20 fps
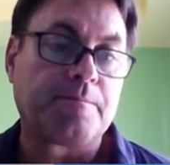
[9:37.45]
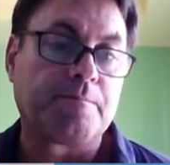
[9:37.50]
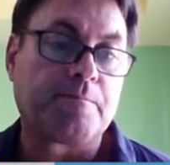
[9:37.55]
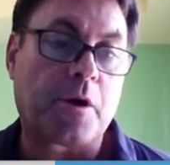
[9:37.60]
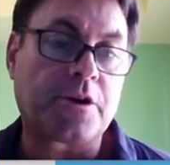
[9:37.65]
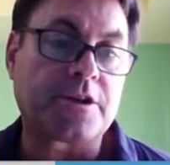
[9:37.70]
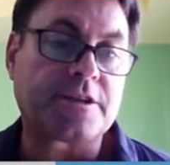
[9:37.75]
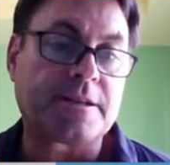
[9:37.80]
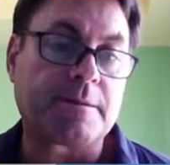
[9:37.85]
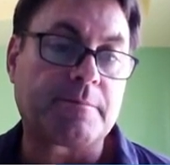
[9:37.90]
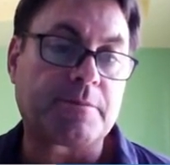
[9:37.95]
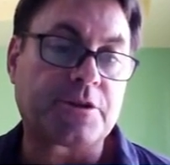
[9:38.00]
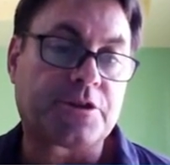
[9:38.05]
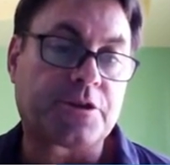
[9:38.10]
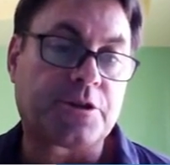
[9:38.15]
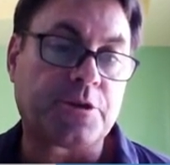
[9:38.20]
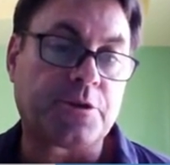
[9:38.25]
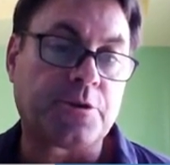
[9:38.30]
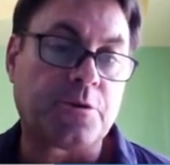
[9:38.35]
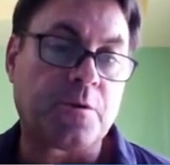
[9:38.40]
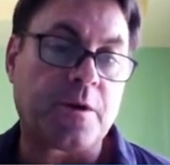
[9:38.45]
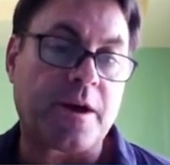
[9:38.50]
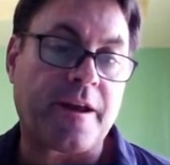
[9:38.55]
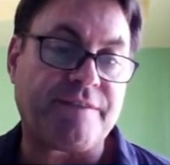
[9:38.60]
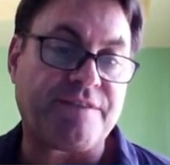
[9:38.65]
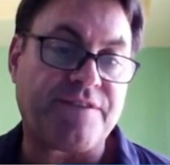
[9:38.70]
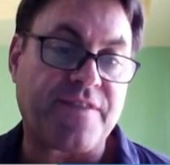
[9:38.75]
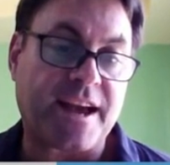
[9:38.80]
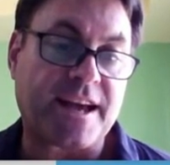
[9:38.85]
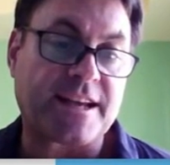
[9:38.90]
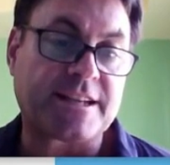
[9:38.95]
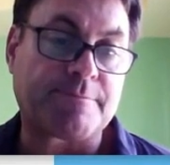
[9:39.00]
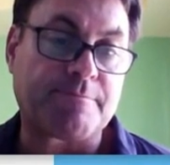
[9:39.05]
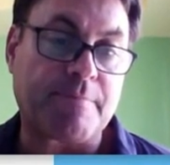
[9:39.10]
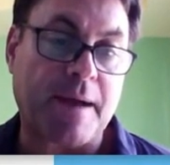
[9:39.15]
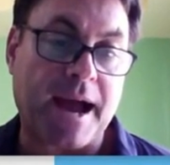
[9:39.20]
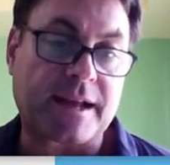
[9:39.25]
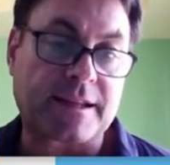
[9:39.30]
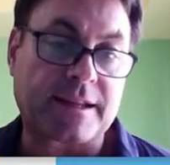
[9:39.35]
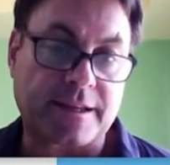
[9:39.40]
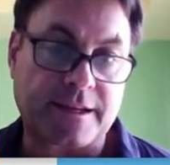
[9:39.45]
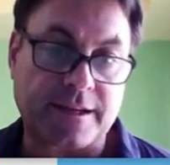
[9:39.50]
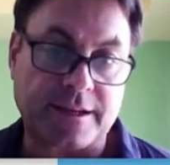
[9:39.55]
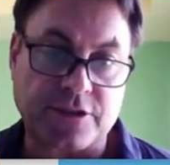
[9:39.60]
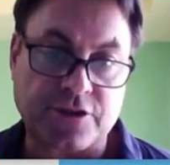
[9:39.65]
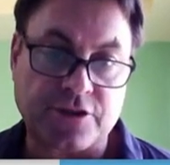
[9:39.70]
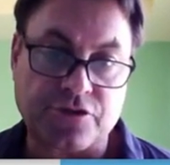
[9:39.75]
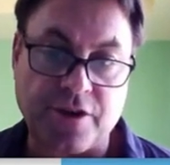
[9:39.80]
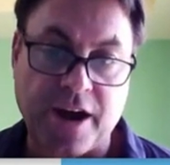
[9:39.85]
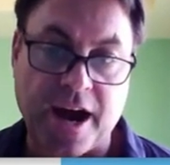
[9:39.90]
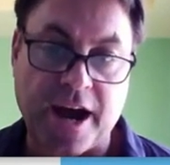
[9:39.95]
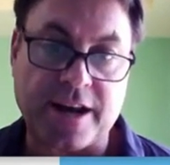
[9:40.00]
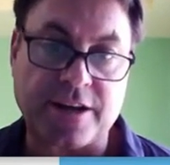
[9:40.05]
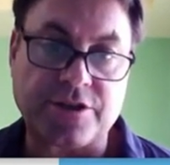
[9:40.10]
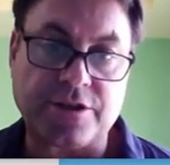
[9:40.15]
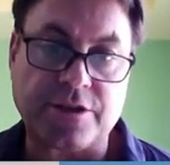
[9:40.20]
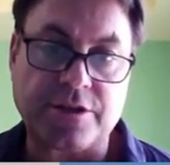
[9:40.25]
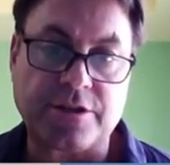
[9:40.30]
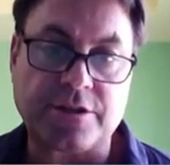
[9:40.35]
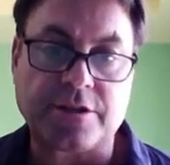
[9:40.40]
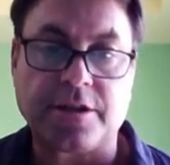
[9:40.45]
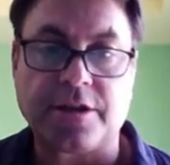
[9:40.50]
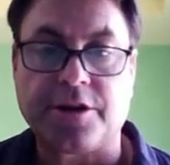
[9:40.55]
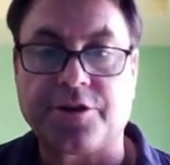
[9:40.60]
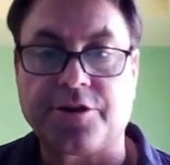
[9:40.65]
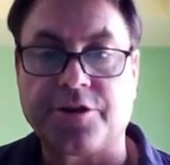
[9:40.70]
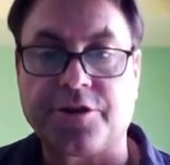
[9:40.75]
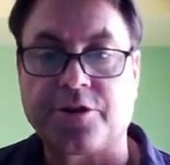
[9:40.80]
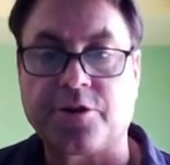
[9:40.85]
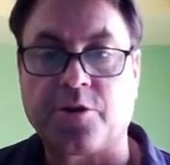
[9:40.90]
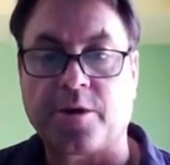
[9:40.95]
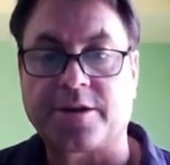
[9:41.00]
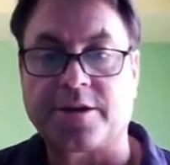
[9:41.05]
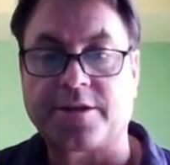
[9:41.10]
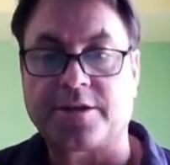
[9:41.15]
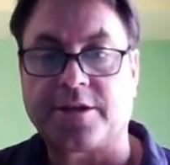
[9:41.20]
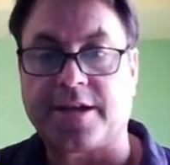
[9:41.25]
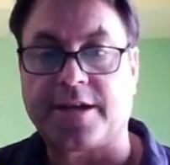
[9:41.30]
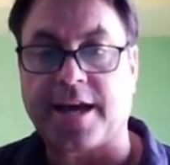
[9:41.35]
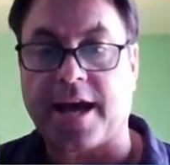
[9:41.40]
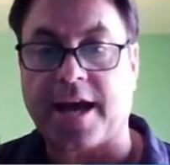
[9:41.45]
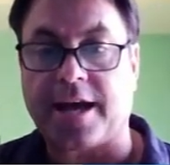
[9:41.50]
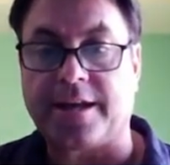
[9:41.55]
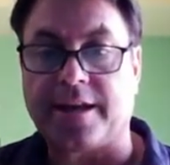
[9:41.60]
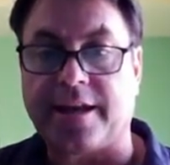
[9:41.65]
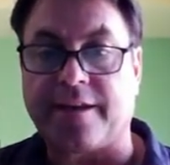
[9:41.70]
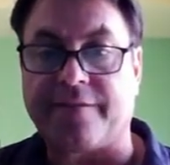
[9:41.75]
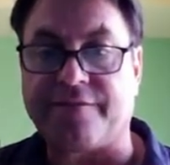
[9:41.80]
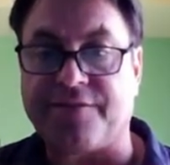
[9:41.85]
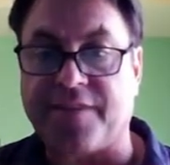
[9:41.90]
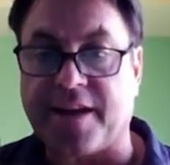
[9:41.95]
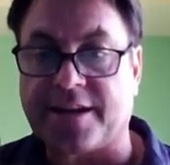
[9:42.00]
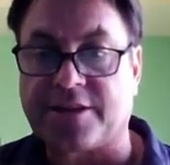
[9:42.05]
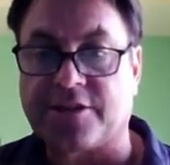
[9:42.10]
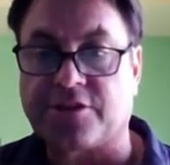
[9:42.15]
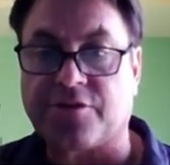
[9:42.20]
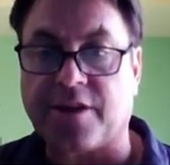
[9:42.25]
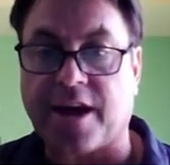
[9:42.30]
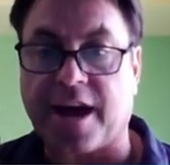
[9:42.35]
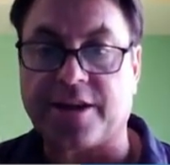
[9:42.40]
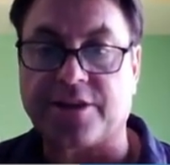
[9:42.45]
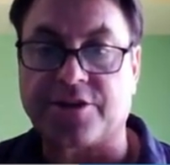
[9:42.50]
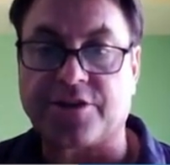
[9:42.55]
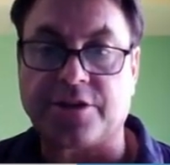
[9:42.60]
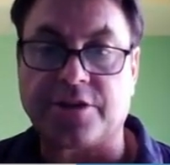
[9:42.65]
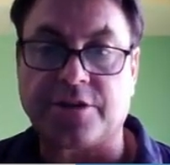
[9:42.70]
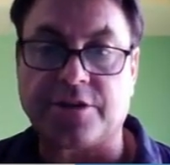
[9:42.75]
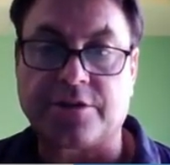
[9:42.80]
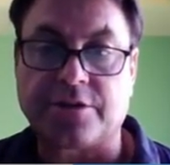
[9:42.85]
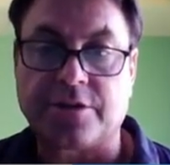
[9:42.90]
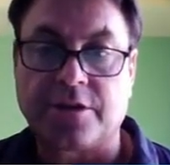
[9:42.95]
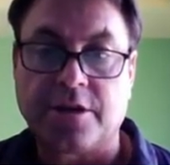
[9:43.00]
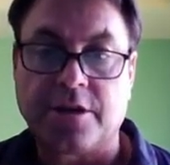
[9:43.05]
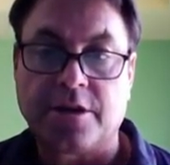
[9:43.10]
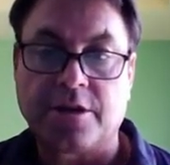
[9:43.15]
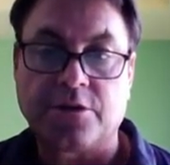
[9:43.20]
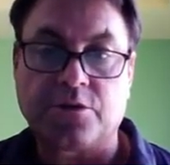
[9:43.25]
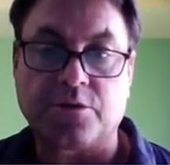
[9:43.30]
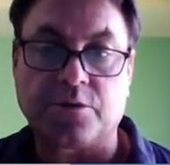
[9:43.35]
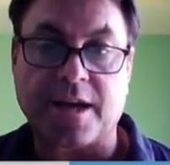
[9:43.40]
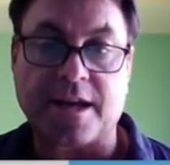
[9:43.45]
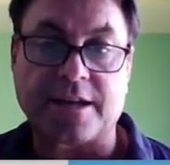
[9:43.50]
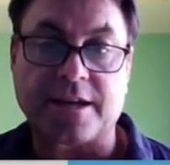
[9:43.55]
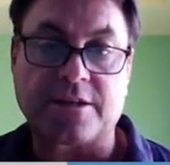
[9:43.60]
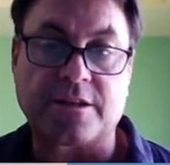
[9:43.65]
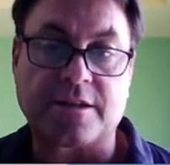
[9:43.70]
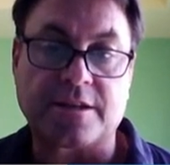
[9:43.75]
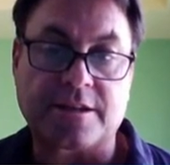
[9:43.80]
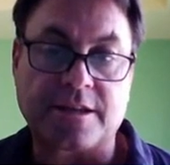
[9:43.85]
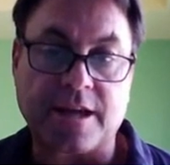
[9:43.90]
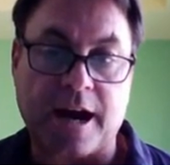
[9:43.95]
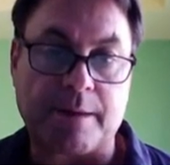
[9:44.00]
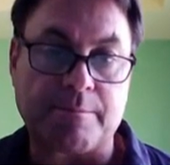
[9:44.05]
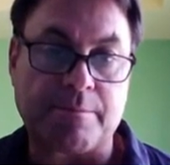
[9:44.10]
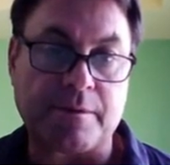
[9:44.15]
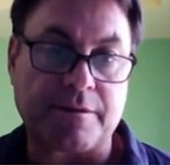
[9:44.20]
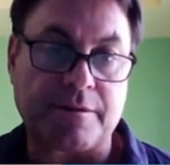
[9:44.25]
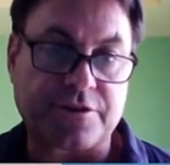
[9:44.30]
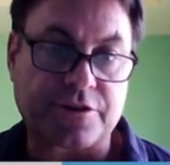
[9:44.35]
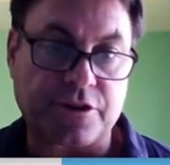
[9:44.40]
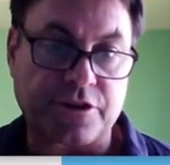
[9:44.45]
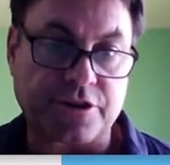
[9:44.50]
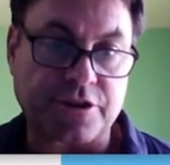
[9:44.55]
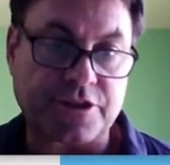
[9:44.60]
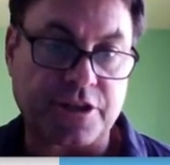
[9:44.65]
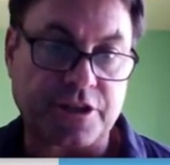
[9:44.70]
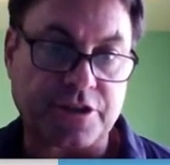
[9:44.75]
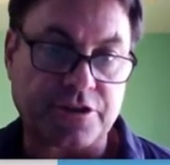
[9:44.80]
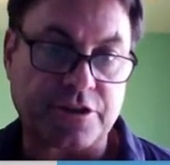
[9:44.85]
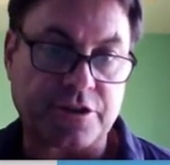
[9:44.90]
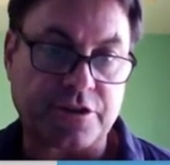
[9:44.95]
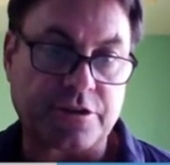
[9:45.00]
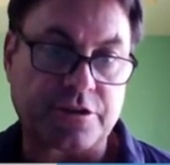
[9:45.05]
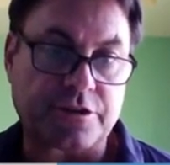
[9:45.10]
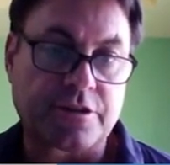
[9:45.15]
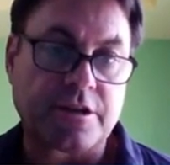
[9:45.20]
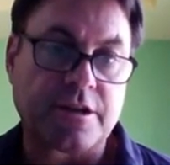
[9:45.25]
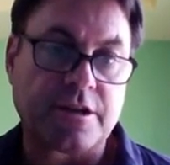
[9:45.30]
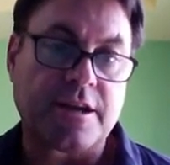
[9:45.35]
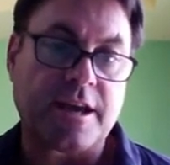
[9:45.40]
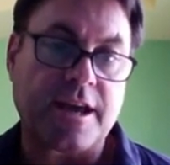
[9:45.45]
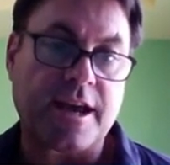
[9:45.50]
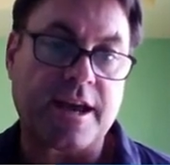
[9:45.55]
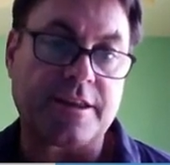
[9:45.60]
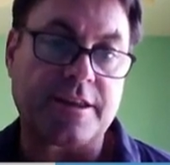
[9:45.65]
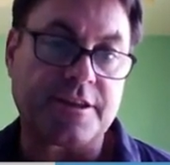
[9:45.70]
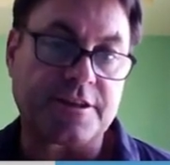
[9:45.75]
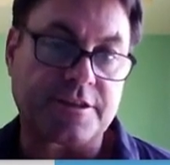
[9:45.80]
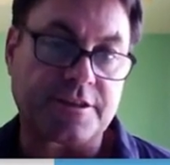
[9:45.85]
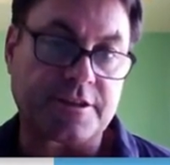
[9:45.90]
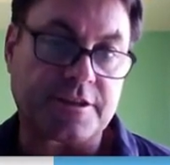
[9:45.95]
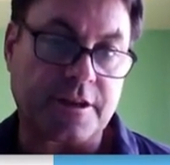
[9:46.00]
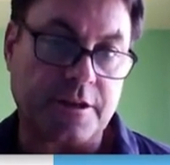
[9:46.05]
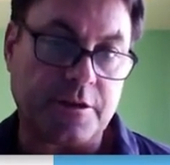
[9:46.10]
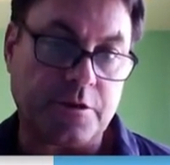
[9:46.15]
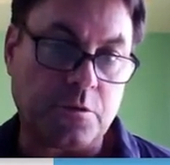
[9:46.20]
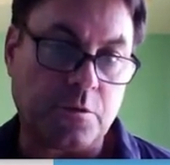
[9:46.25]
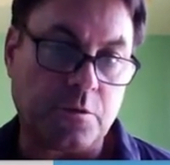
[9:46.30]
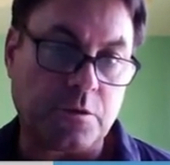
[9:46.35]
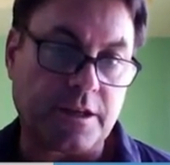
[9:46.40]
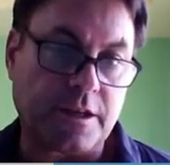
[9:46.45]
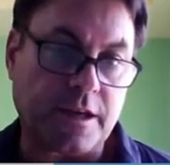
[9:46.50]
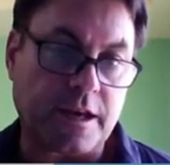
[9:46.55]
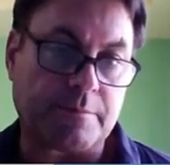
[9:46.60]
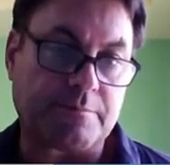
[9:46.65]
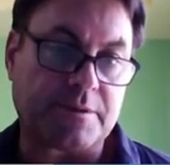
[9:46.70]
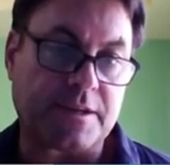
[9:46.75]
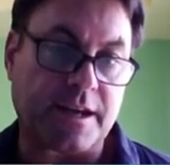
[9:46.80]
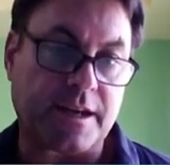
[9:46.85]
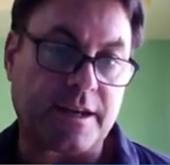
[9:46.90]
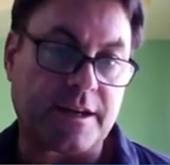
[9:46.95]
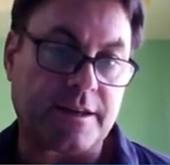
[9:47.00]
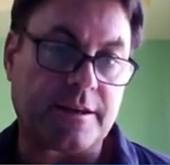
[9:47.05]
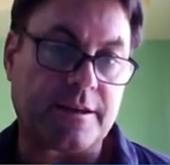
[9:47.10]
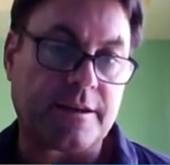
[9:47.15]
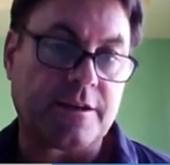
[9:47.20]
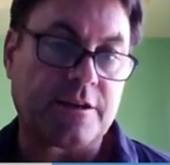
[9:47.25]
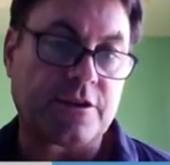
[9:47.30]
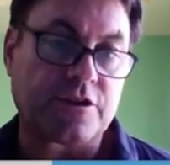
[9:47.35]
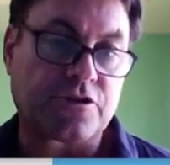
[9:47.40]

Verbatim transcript: Bonus number two advanced backlinking strategies. Here you're going to get advanced strategies to get to the top of search engines and this is a newly updated